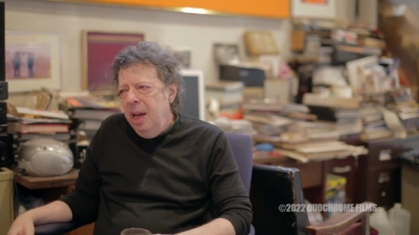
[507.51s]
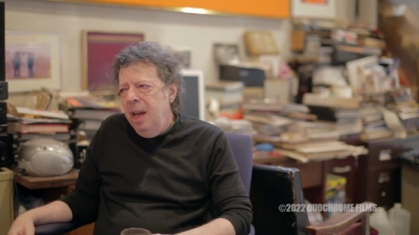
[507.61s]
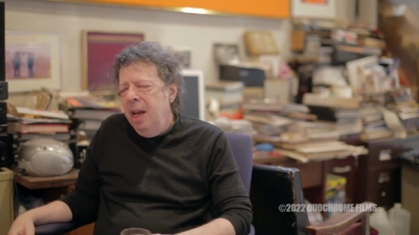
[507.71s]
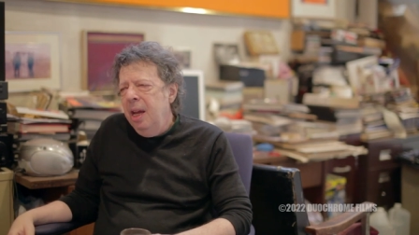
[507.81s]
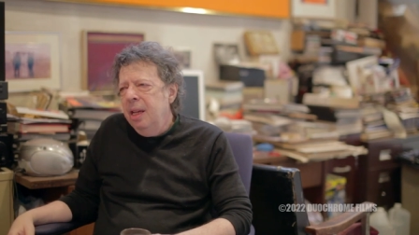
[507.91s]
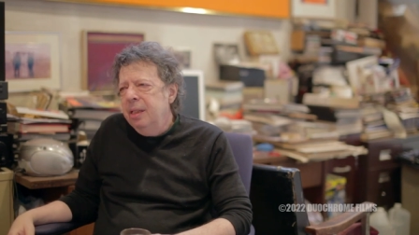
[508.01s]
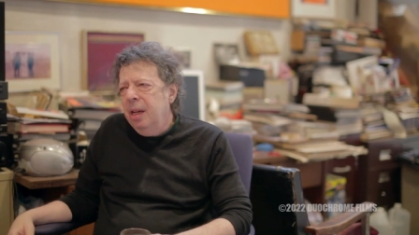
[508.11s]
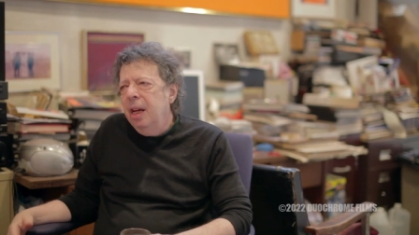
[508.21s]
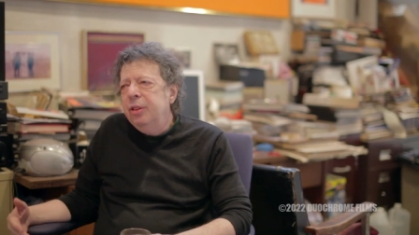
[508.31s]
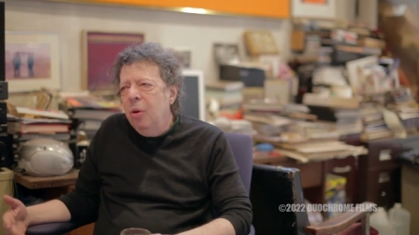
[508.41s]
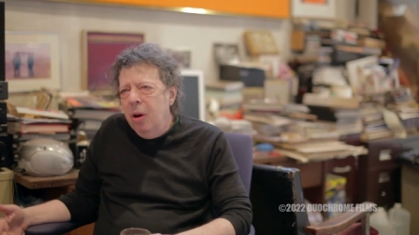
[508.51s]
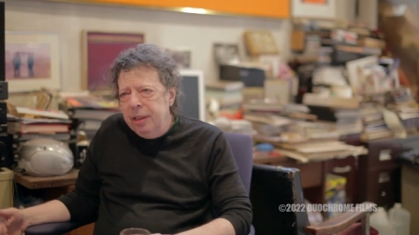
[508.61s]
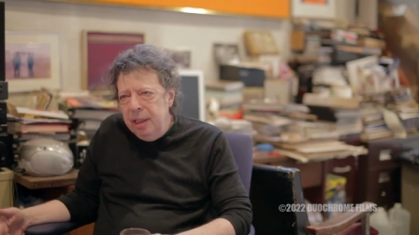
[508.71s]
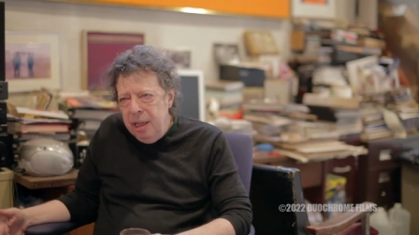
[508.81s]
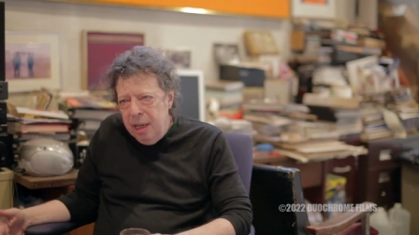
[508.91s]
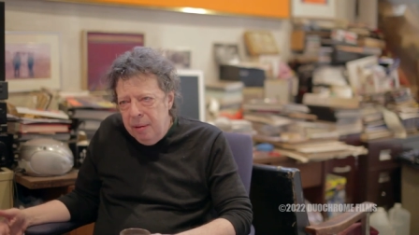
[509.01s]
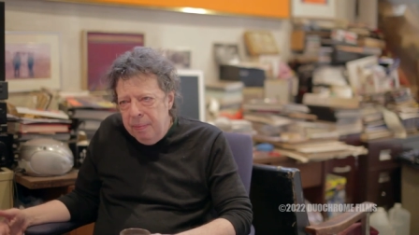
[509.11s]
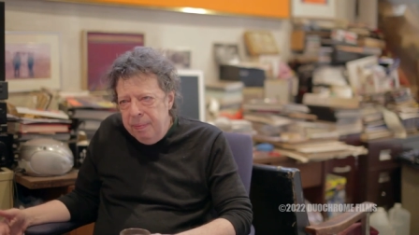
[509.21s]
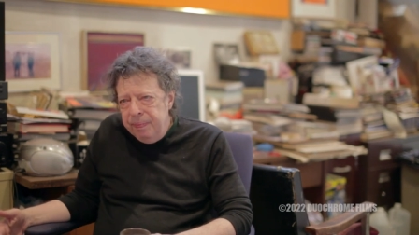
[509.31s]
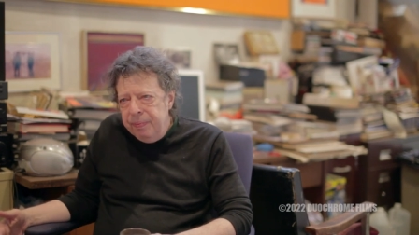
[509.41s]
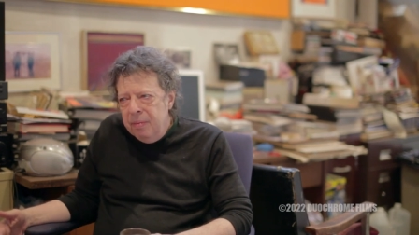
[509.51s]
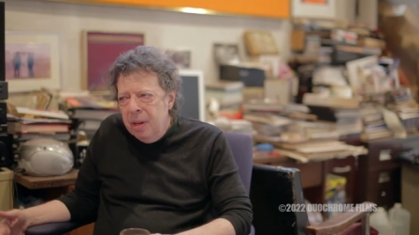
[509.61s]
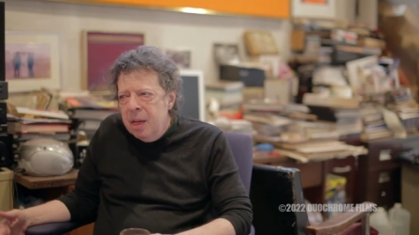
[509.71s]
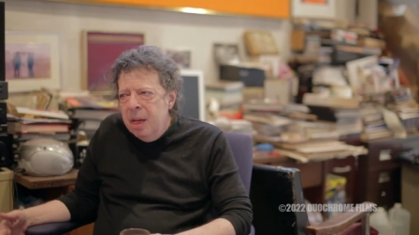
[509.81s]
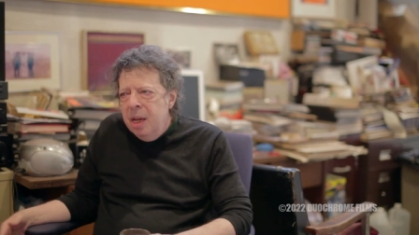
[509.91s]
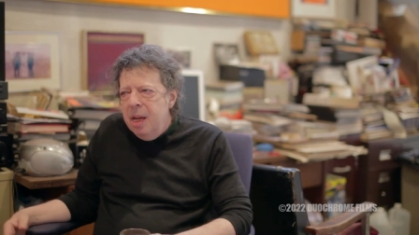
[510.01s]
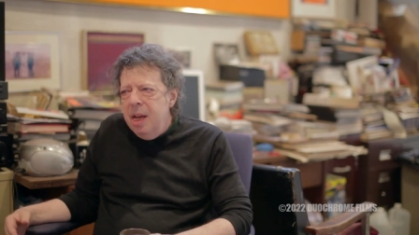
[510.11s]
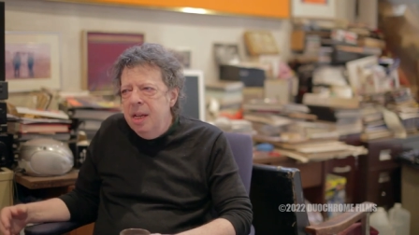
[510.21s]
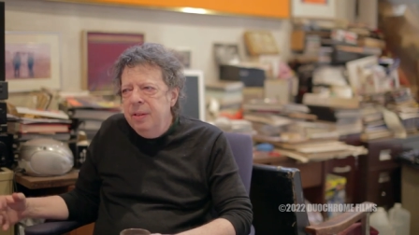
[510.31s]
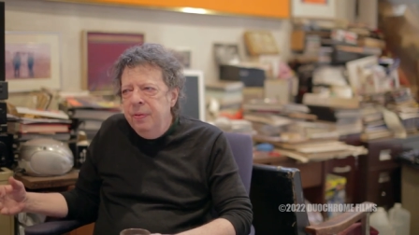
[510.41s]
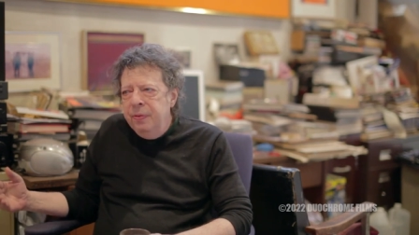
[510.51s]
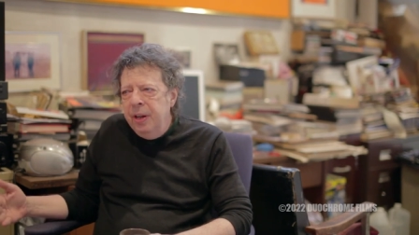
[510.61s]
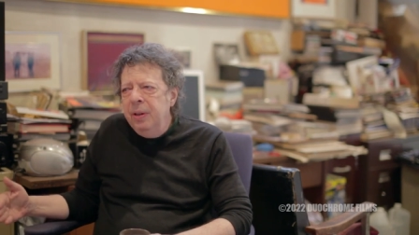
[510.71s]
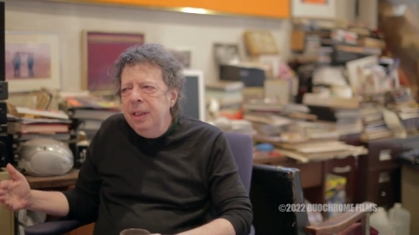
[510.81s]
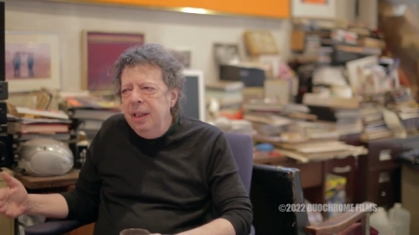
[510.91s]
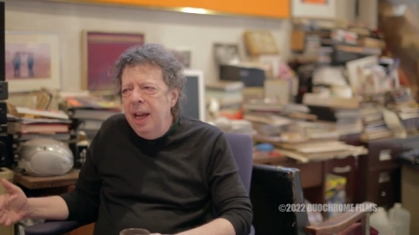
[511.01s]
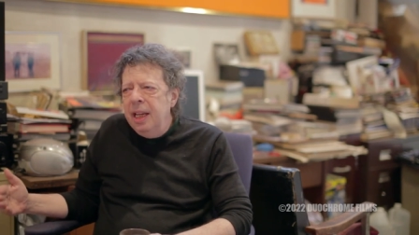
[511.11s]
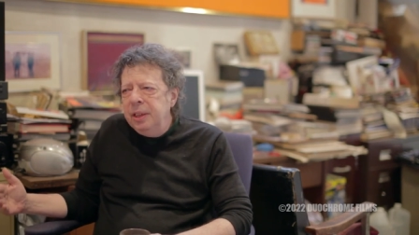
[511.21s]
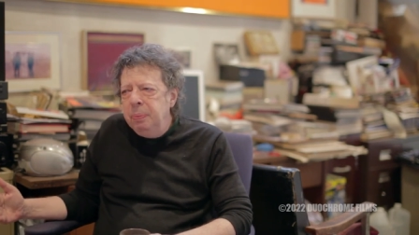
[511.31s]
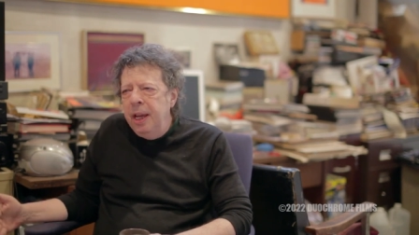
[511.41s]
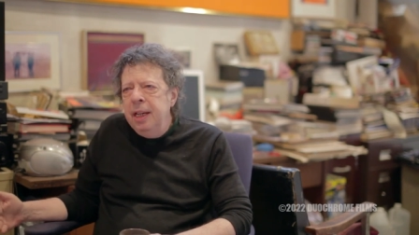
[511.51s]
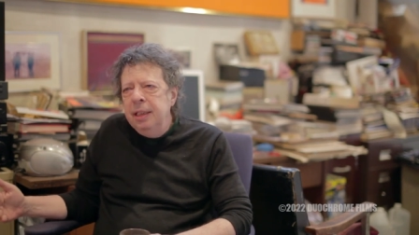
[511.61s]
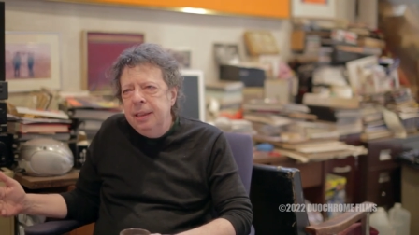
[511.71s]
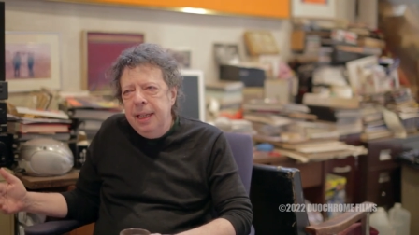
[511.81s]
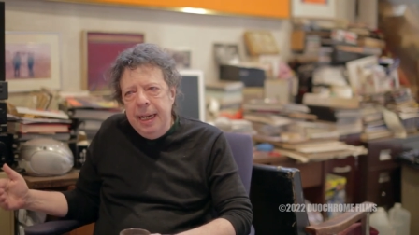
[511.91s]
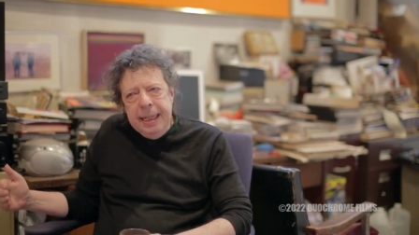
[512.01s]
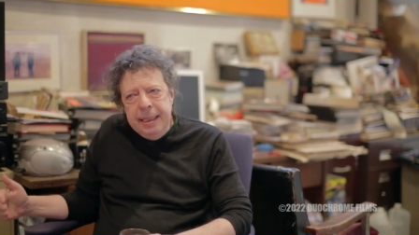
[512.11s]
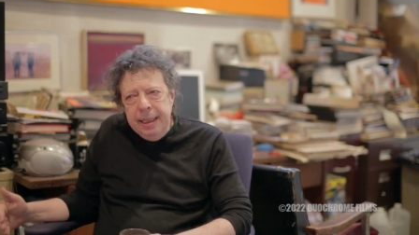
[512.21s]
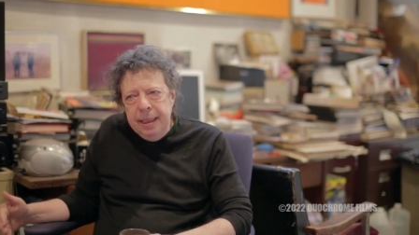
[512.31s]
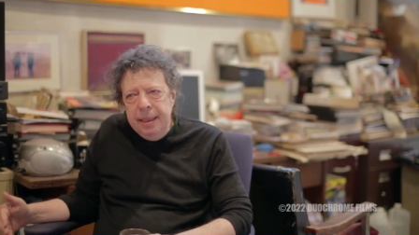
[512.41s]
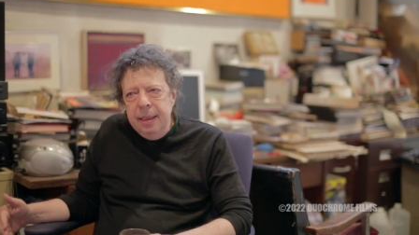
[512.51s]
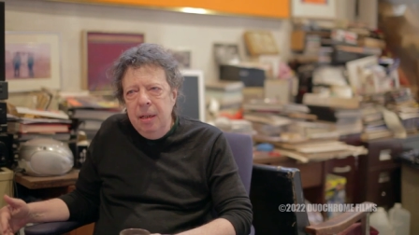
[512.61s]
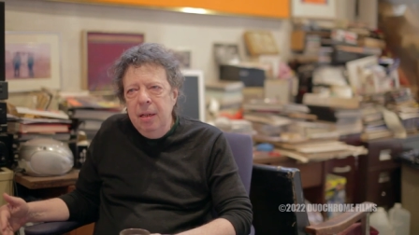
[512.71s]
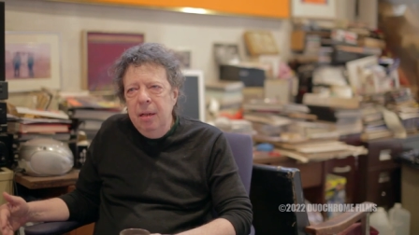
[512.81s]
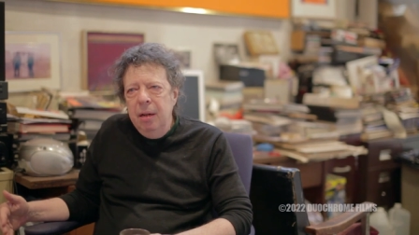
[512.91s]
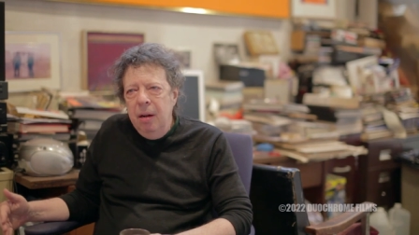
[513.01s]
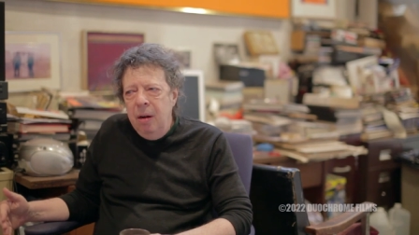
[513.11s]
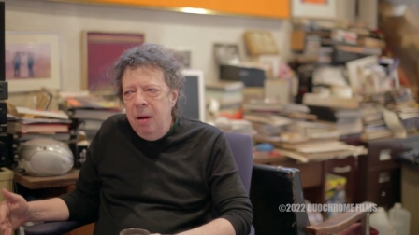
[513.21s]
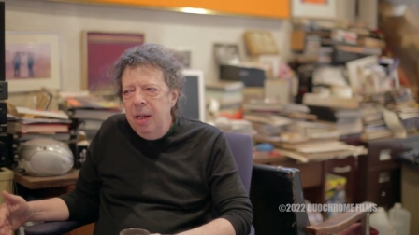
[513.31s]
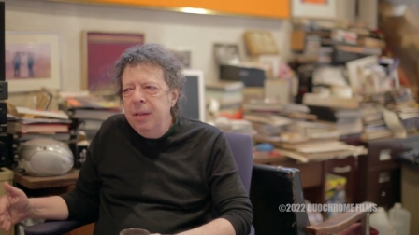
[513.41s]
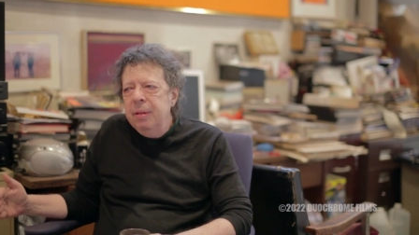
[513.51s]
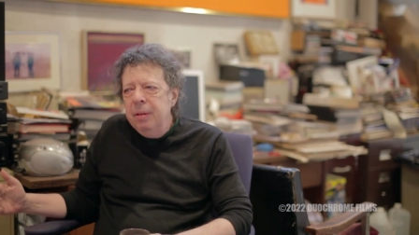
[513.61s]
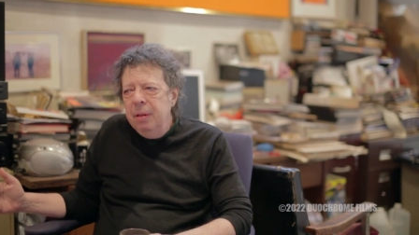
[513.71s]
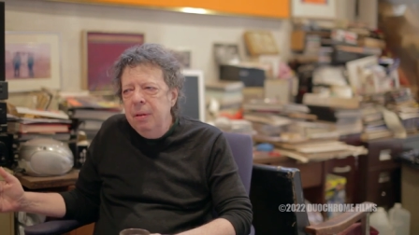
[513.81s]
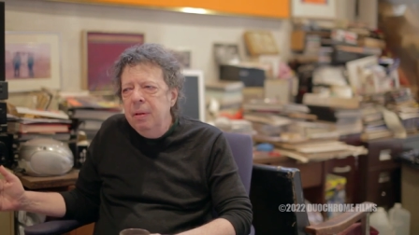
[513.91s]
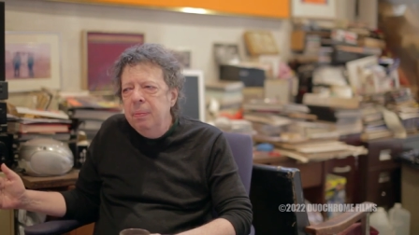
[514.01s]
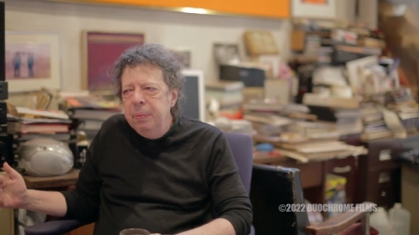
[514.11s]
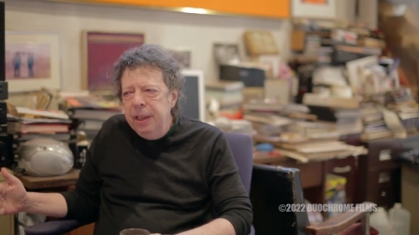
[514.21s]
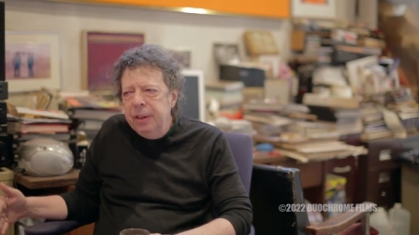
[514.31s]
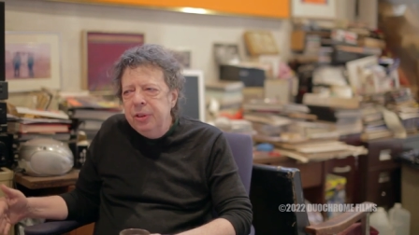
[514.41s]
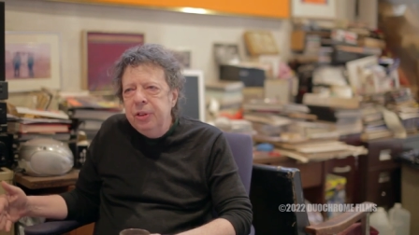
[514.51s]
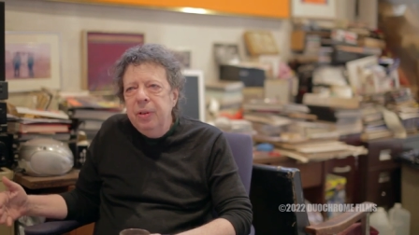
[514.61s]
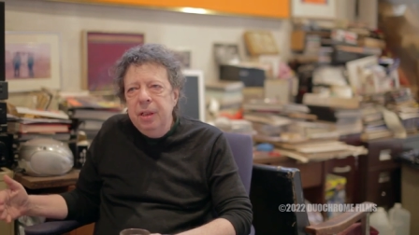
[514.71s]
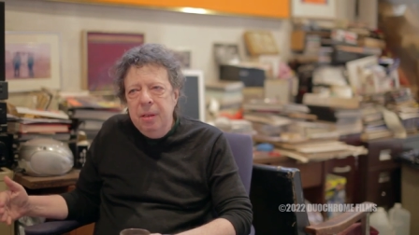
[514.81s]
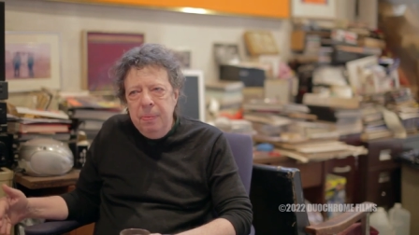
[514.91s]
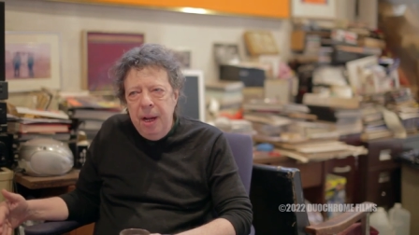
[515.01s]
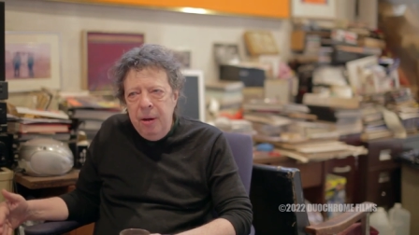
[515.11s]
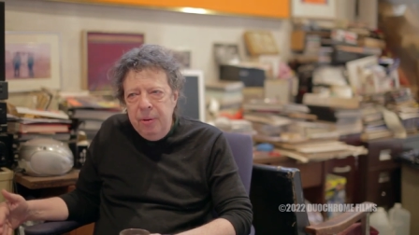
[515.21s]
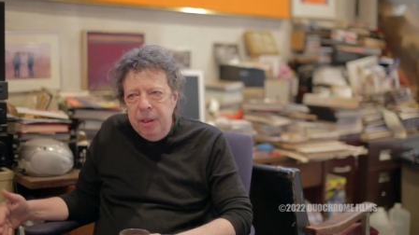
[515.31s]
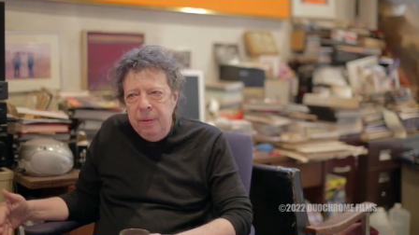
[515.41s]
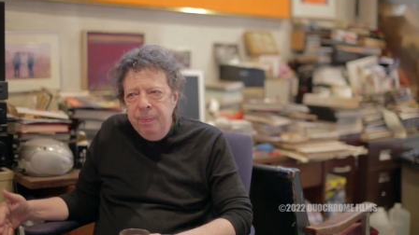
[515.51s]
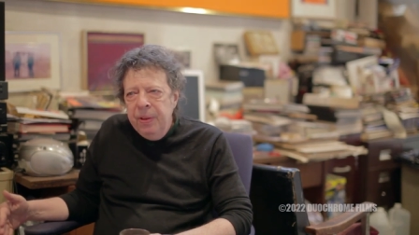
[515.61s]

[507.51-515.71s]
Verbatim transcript: and I talked to him. And the very last paintings that I did on Bleecker Street in the Bowery